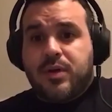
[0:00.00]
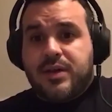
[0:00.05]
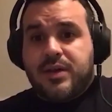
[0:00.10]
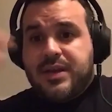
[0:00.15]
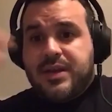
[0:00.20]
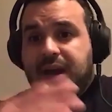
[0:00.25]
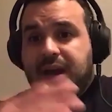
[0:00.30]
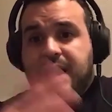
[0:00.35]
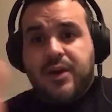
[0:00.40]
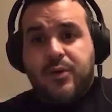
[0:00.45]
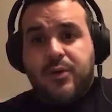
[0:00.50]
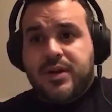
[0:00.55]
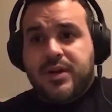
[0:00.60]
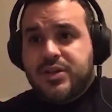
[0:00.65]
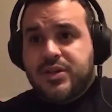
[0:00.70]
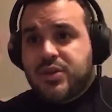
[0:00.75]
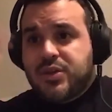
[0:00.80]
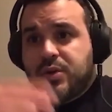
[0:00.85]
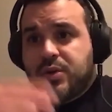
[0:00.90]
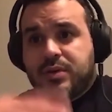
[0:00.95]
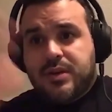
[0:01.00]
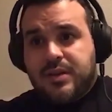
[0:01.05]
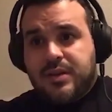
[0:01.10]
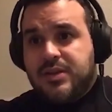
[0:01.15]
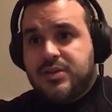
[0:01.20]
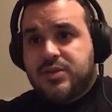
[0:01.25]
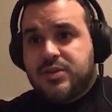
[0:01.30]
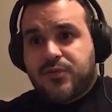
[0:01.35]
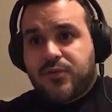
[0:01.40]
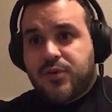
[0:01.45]
end credits show.
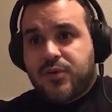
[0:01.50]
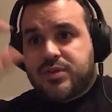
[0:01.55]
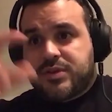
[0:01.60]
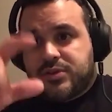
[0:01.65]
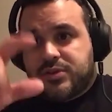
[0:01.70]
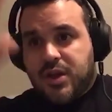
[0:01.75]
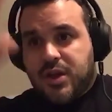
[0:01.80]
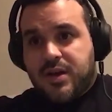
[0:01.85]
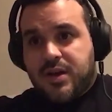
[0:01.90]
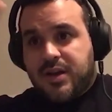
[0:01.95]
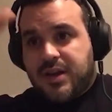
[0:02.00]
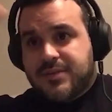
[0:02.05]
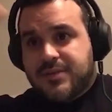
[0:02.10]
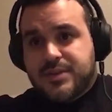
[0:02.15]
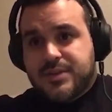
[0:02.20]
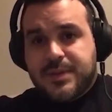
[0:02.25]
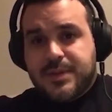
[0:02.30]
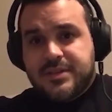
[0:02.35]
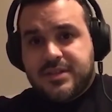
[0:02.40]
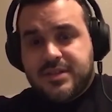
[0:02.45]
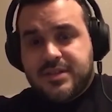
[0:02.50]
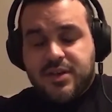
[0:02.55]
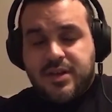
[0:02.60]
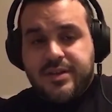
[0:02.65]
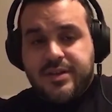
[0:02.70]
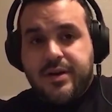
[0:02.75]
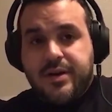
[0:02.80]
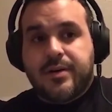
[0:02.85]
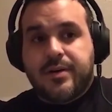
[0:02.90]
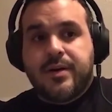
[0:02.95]
He's the first. Kevin Spacey is
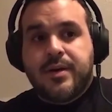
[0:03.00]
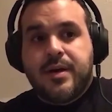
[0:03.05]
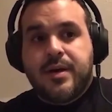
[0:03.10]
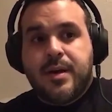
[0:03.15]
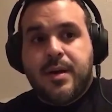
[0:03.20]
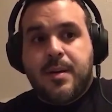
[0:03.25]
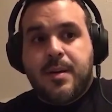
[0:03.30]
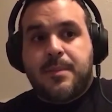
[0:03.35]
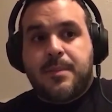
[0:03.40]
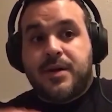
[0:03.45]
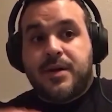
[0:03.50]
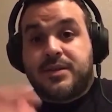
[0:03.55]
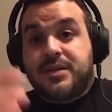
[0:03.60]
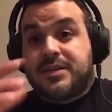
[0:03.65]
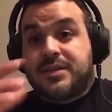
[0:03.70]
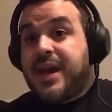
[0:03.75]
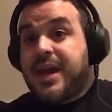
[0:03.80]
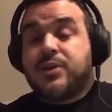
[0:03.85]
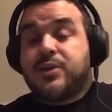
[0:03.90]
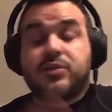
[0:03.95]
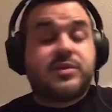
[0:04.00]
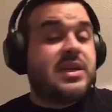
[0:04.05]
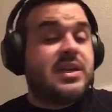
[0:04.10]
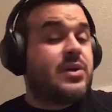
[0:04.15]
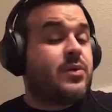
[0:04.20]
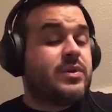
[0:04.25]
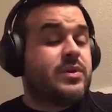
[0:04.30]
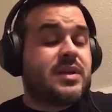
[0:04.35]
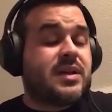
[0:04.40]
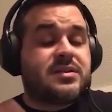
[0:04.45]
John Doe, but the title
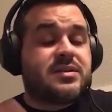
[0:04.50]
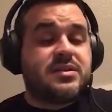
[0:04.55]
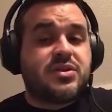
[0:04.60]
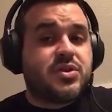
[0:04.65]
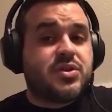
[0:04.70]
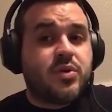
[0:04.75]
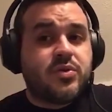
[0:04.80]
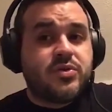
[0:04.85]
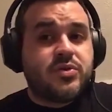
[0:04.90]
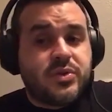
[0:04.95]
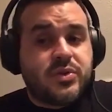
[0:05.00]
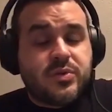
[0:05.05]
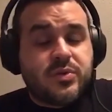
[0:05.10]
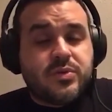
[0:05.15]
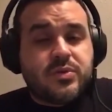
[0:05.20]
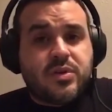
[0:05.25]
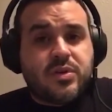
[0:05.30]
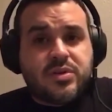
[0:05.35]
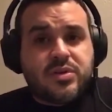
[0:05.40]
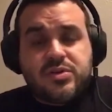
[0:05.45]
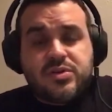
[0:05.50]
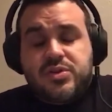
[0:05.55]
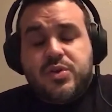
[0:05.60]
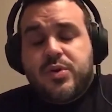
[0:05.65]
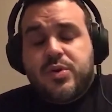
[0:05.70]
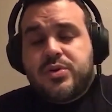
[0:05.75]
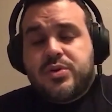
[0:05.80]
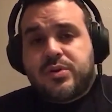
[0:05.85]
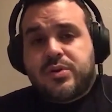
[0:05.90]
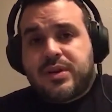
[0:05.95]
sequence doesn't show you
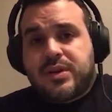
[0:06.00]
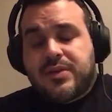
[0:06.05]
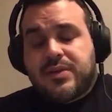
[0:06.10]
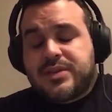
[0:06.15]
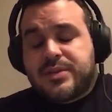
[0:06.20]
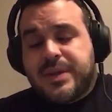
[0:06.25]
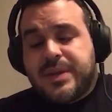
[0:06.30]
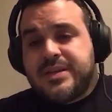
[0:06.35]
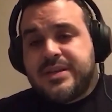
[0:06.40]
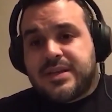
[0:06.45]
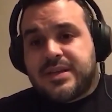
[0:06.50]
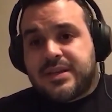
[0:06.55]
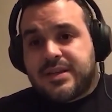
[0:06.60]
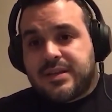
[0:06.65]
Kevin Spacey